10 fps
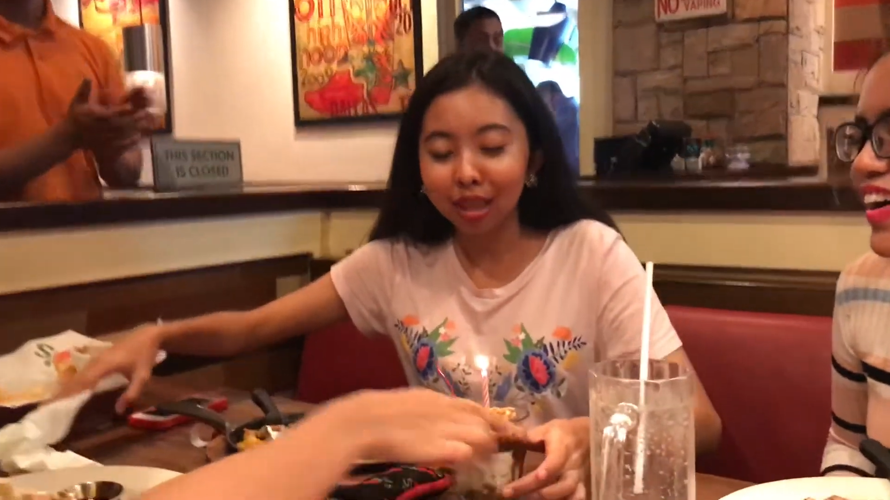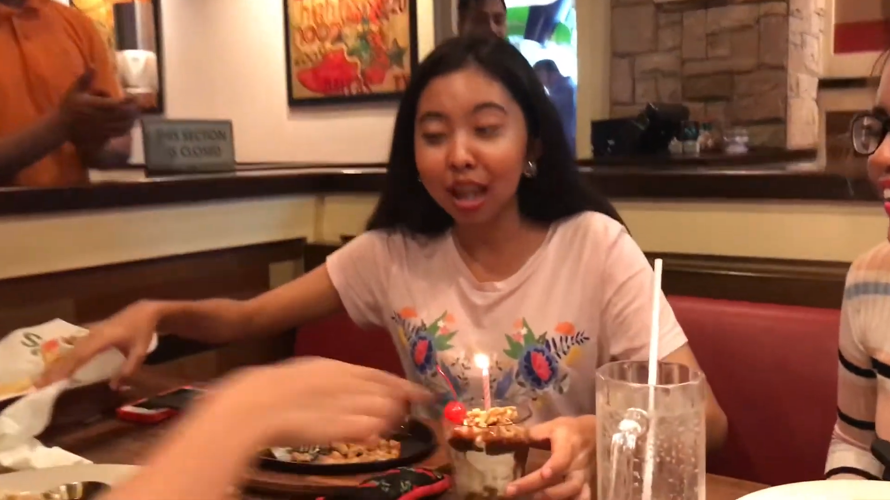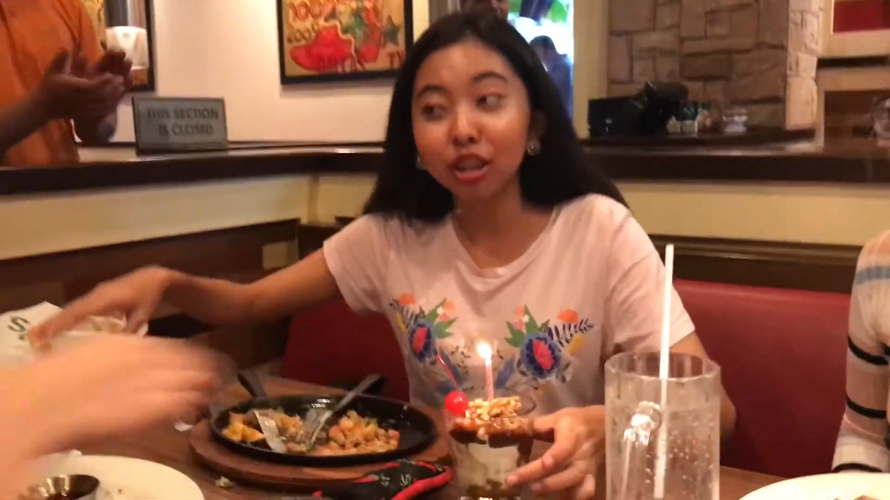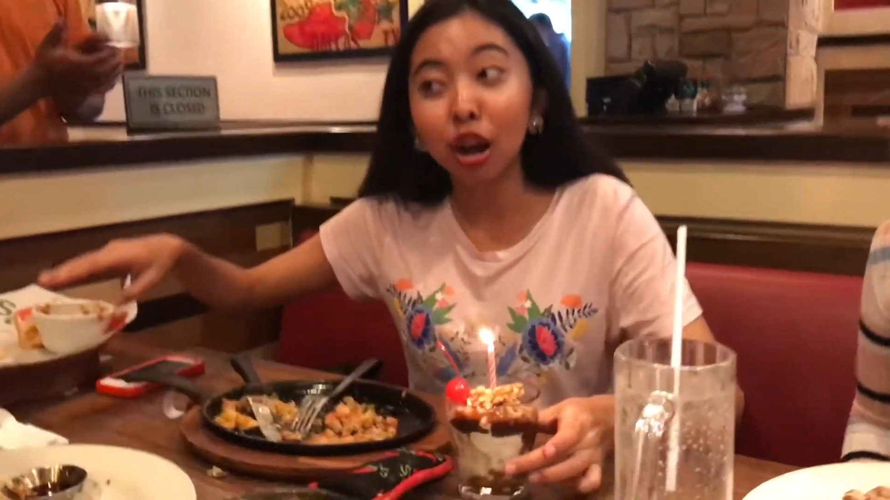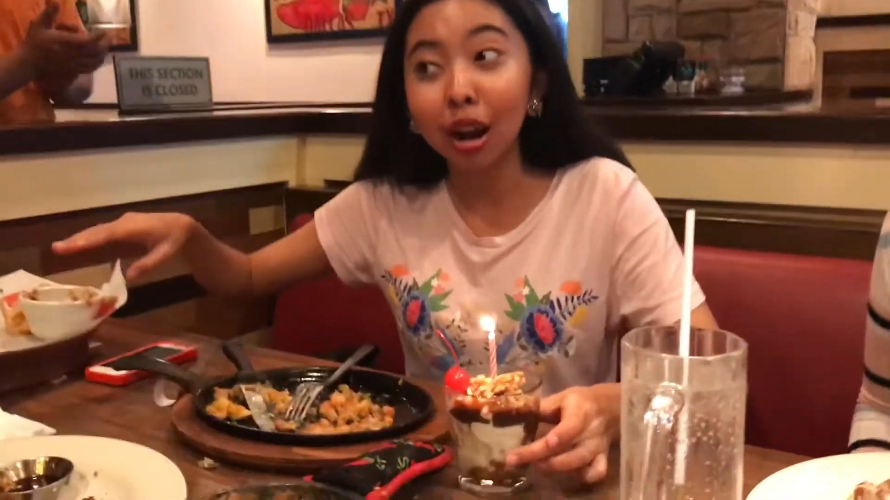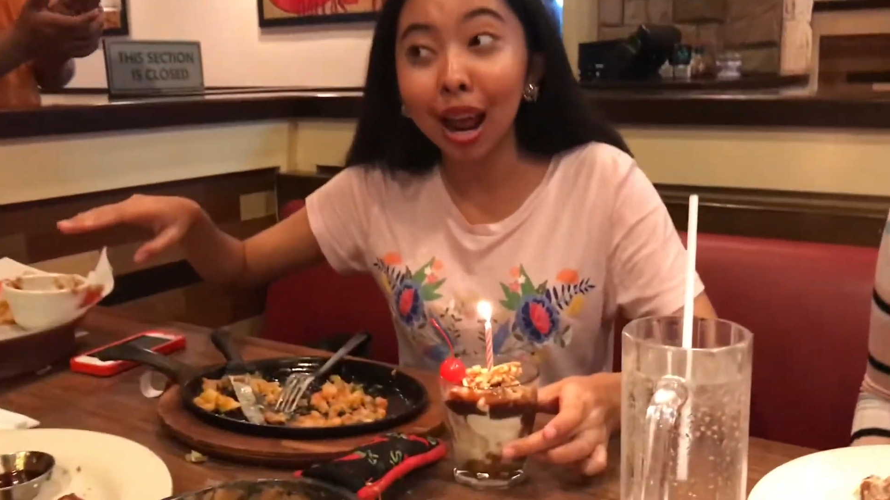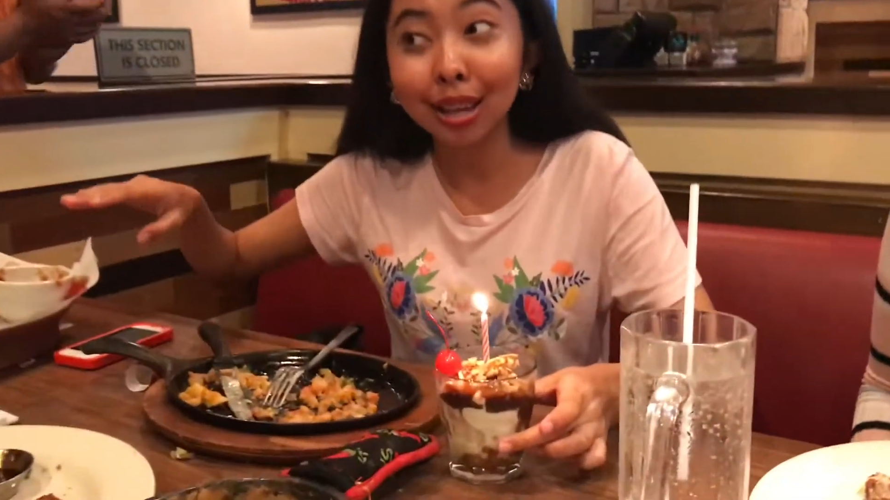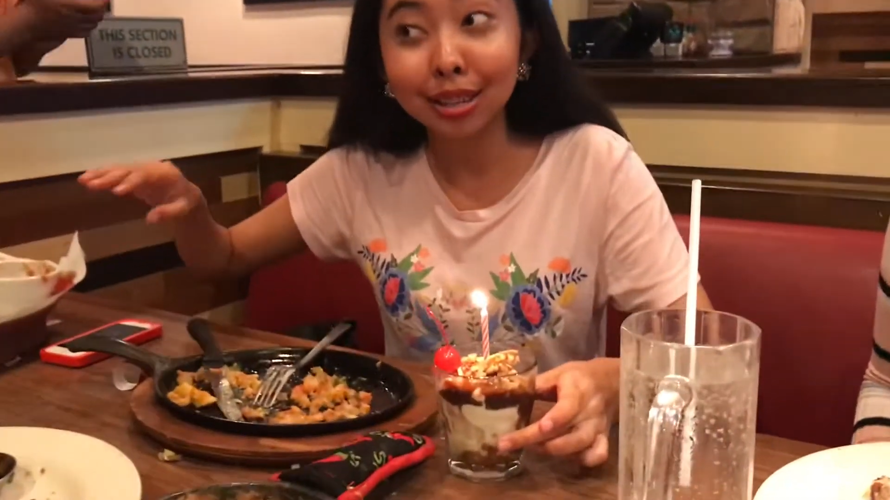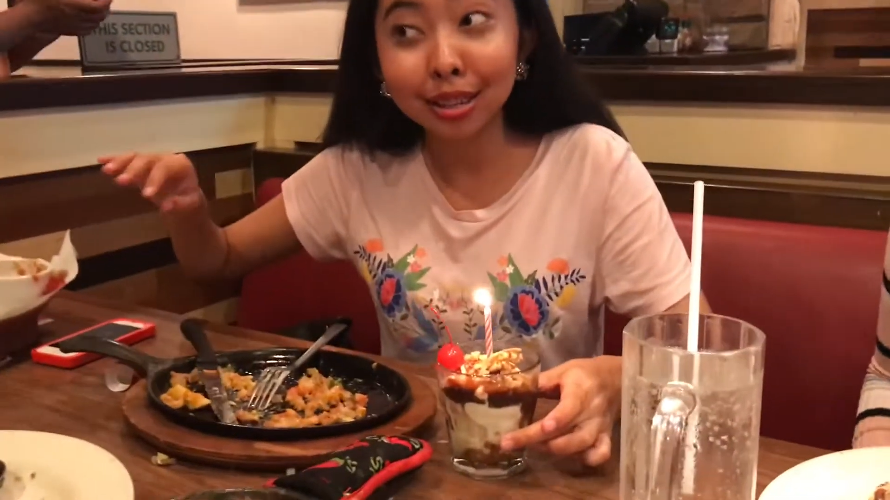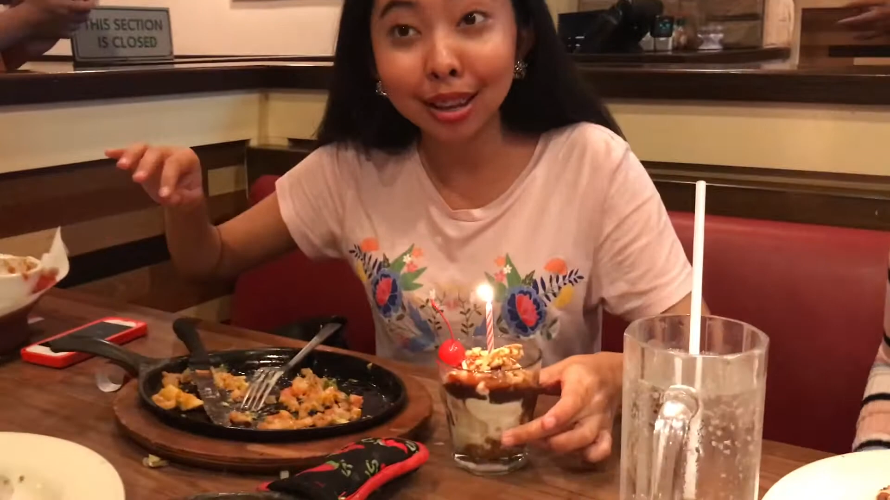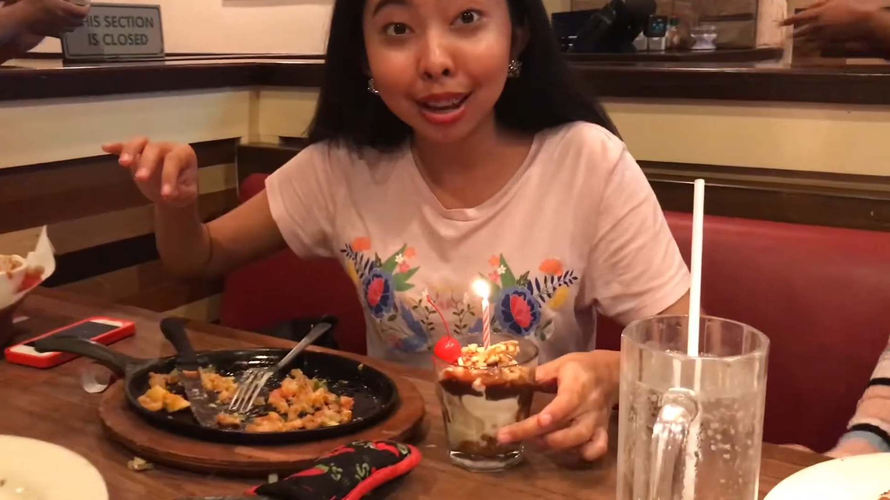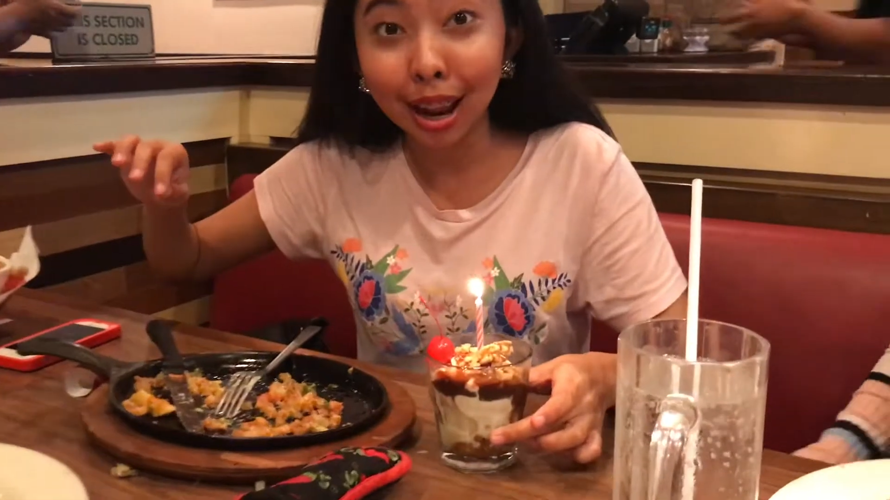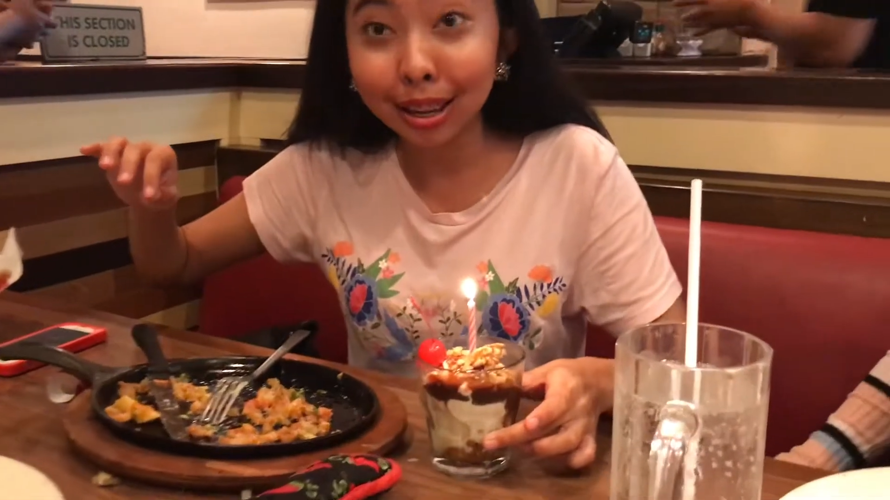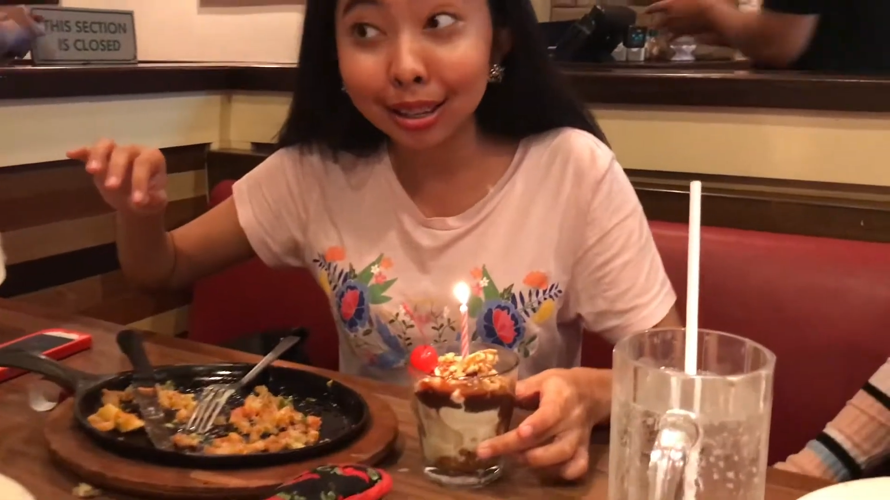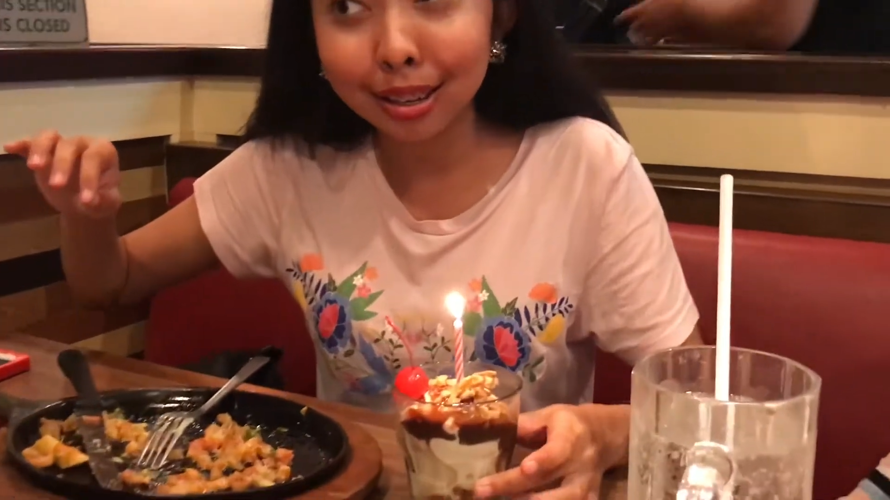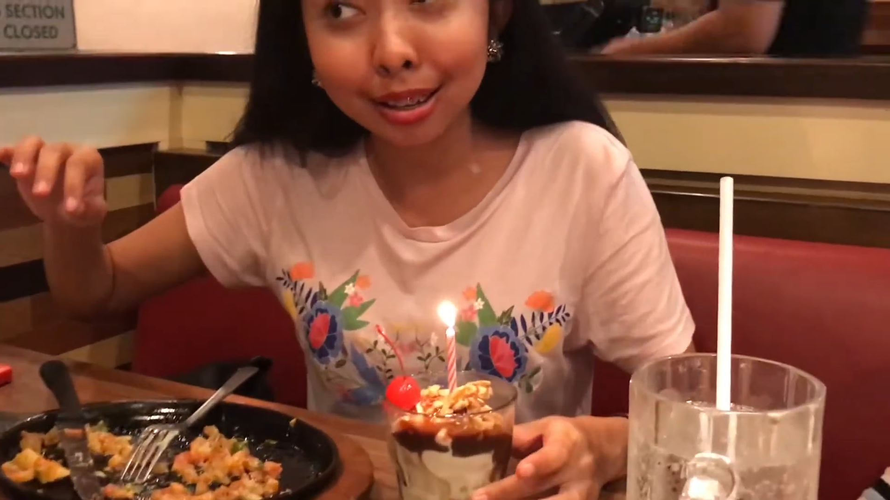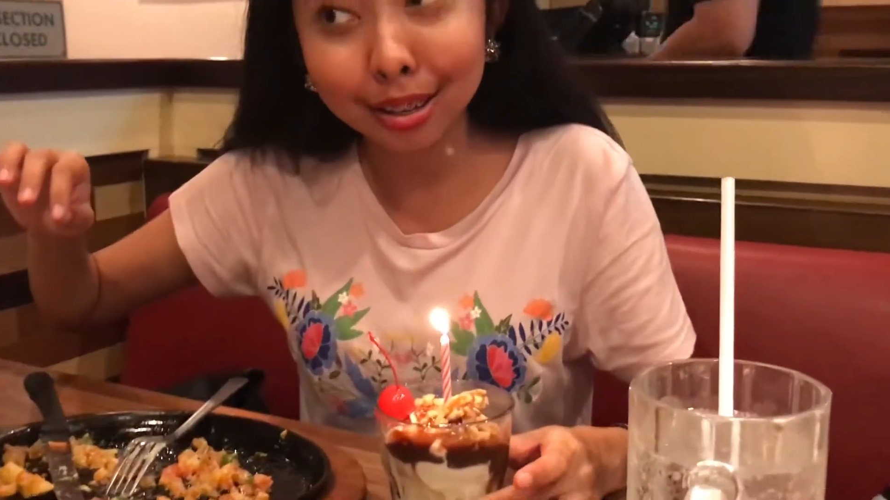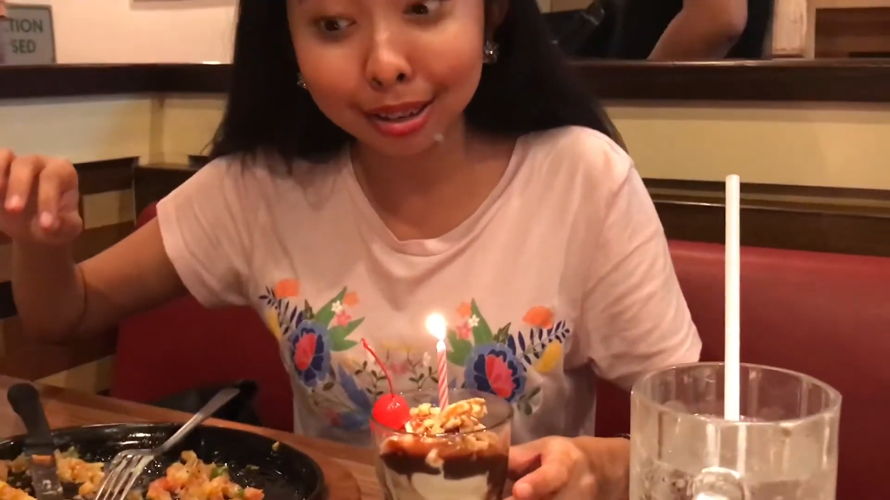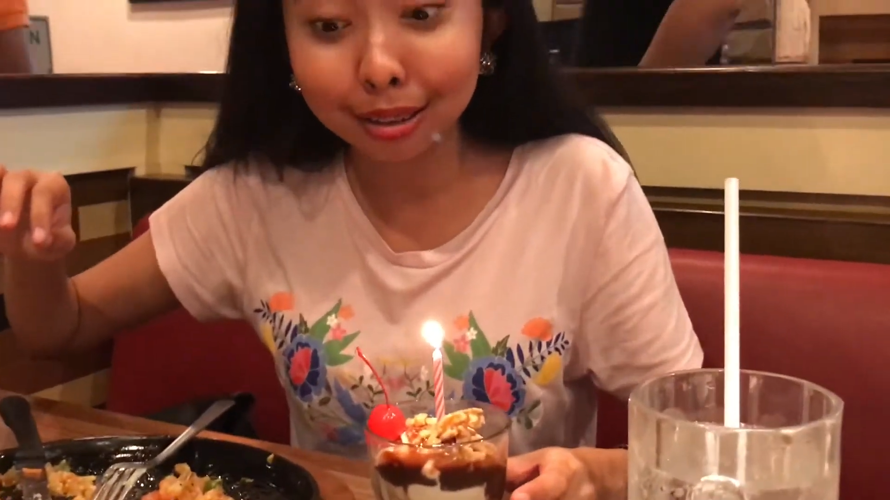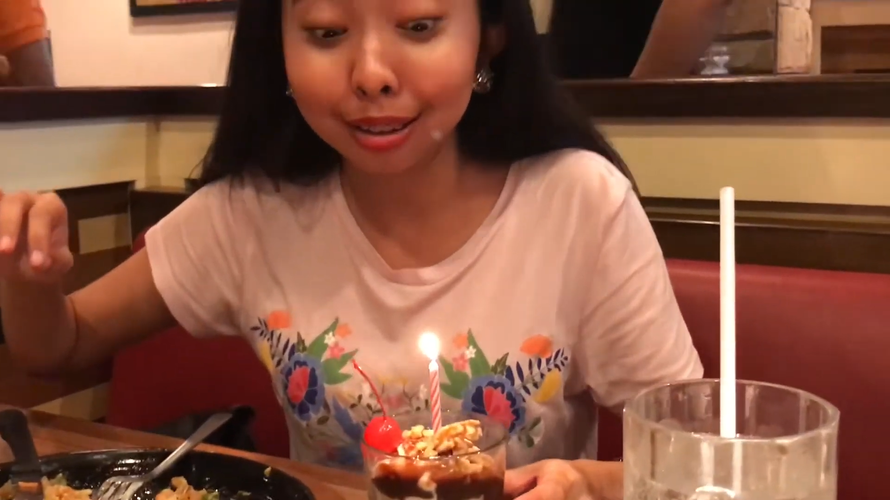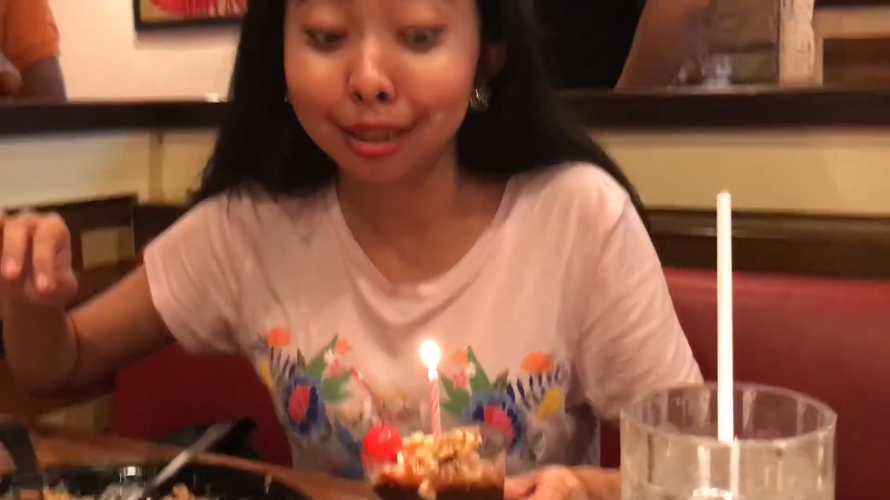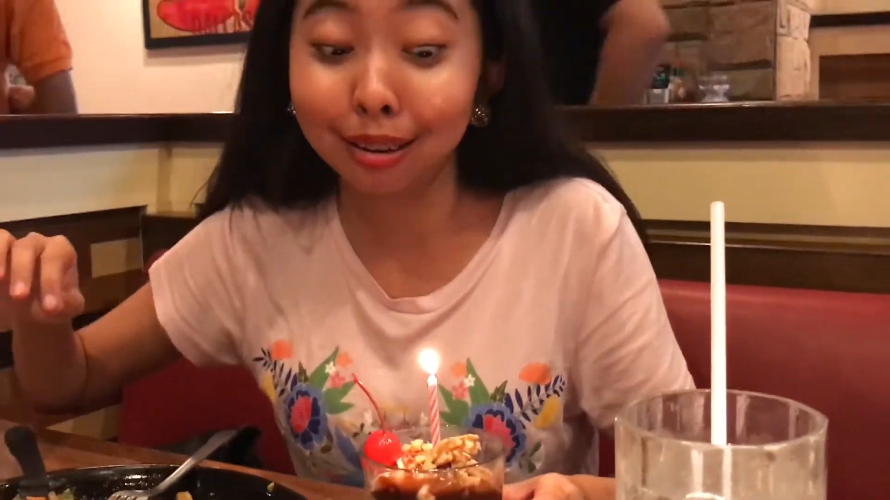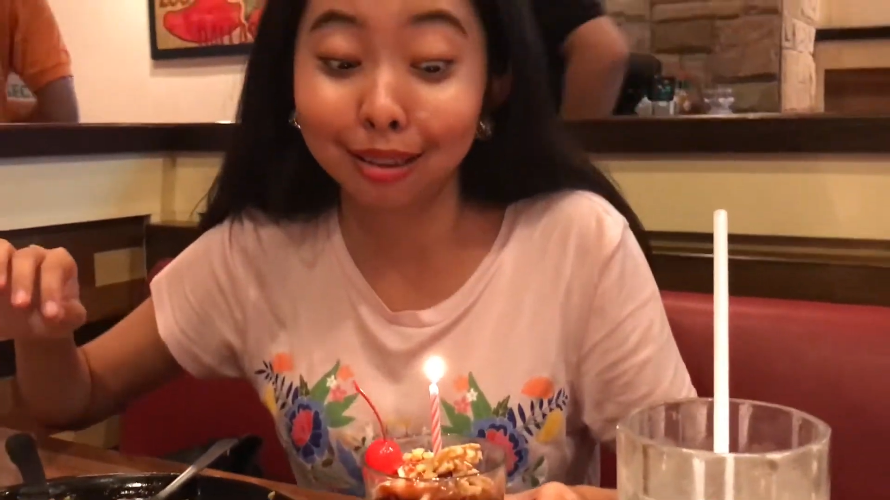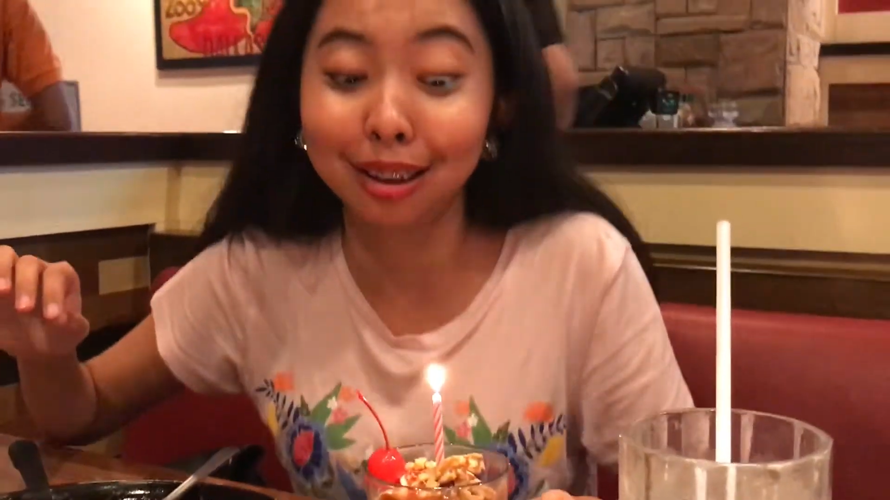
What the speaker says: Thank God I can still eat.